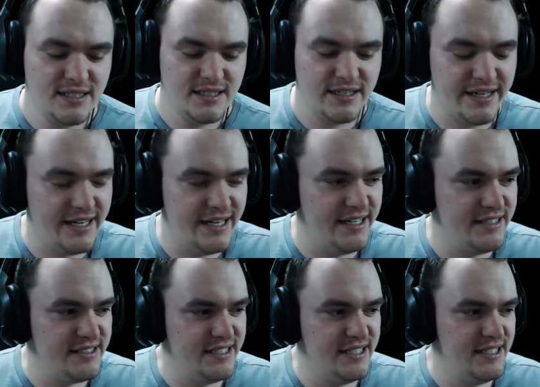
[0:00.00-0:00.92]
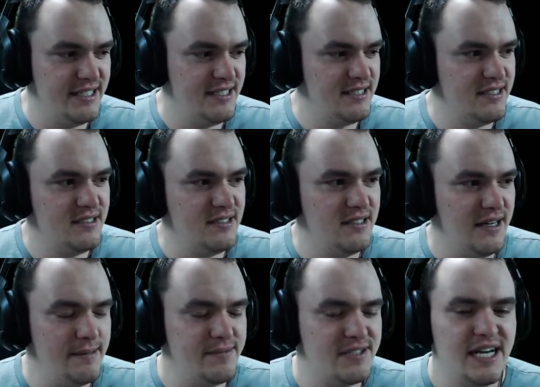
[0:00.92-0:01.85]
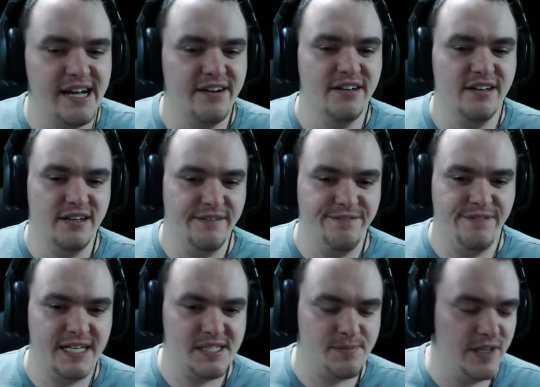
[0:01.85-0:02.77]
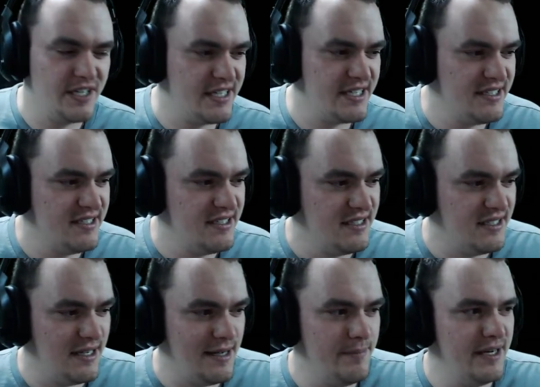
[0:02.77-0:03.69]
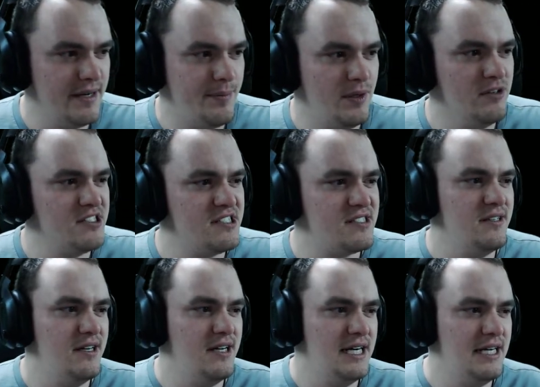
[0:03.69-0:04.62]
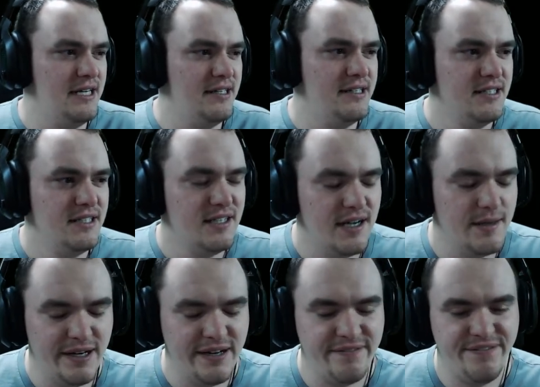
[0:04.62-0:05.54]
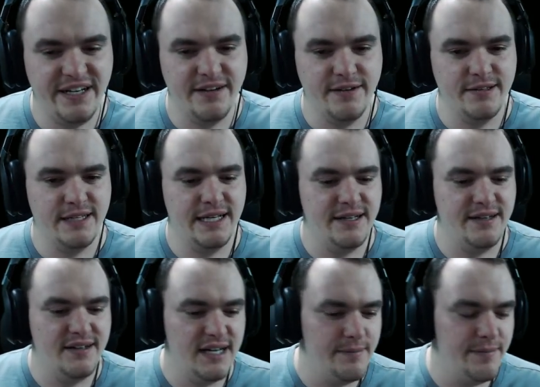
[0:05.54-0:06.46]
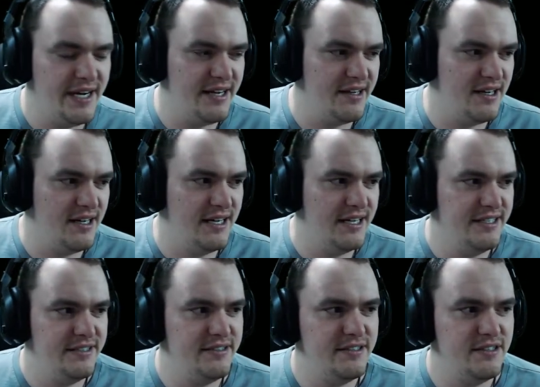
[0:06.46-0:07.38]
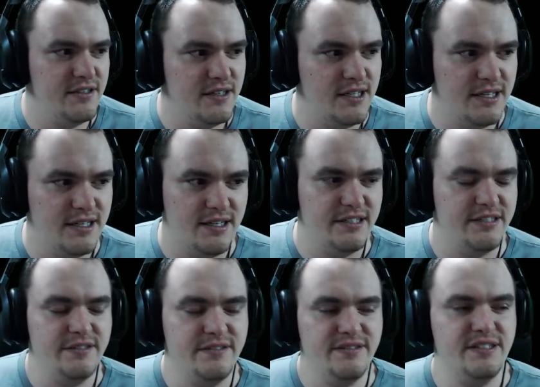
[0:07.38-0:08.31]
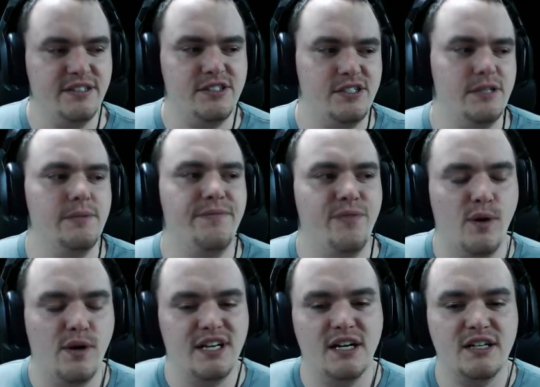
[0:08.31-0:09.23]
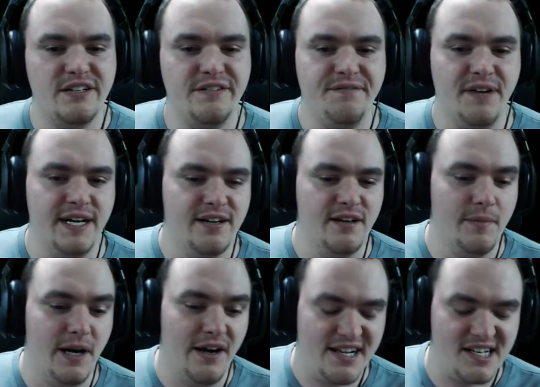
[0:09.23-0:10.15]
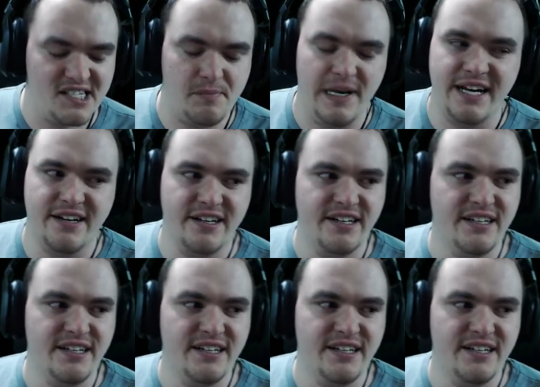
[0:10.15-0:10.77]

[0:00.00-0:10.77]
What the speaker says: and I'm Tyler on Facebook. I made a post about a video that I made on YouTube for Dungeon Fighter about X-Batter,